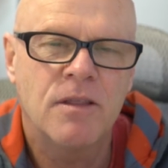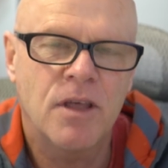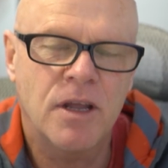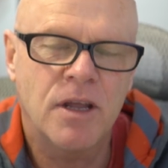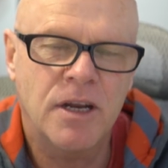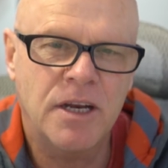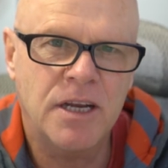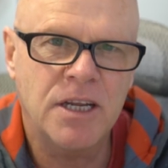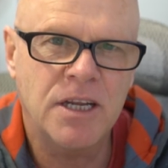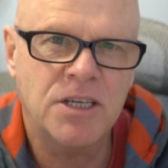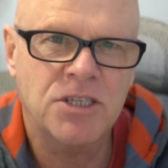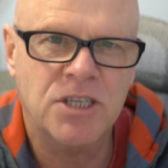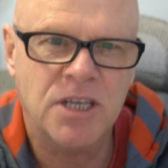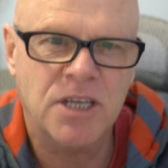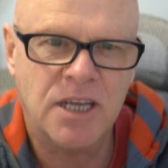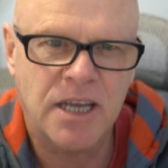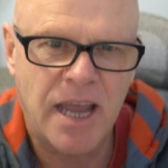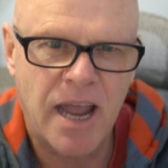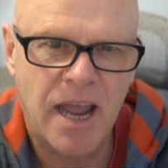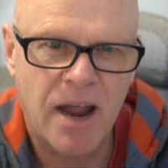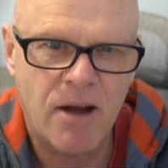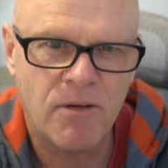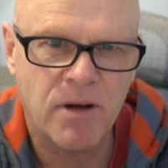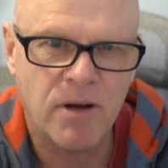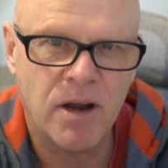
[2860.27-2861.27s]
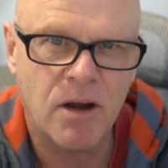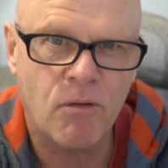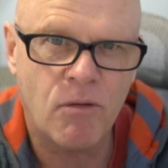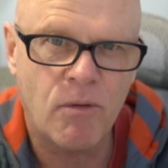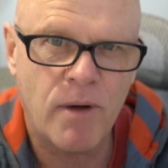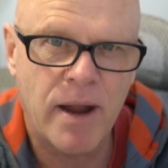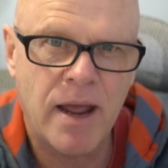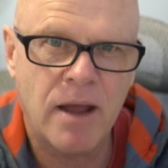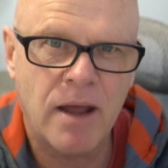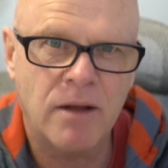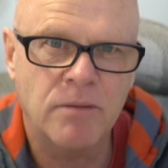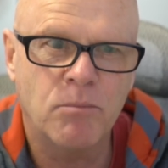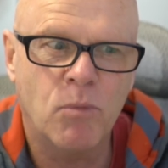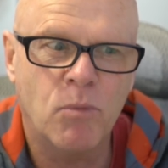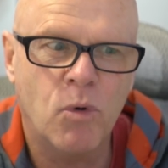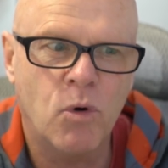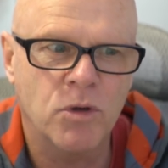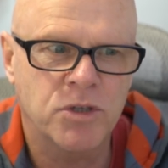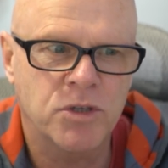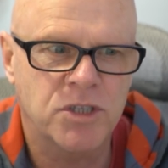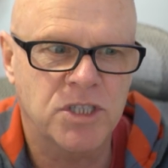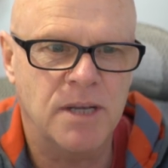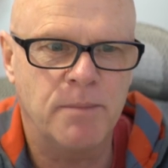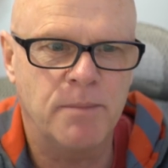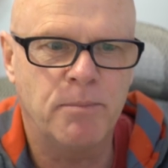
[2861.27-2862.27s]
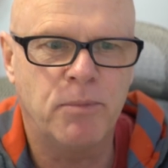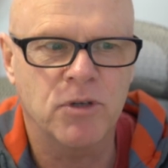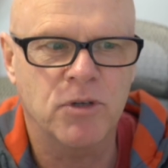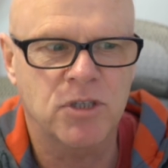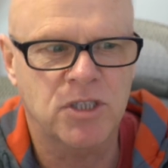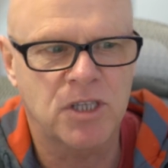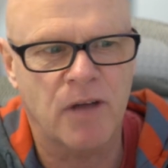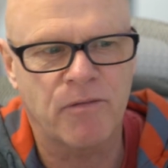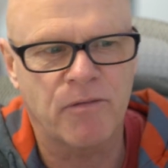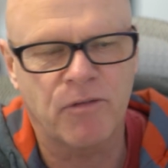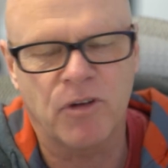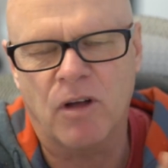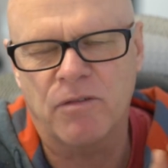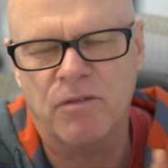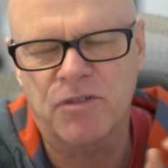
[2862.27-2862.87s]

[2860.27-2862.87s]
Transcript: than it is to carry around more simple stuff.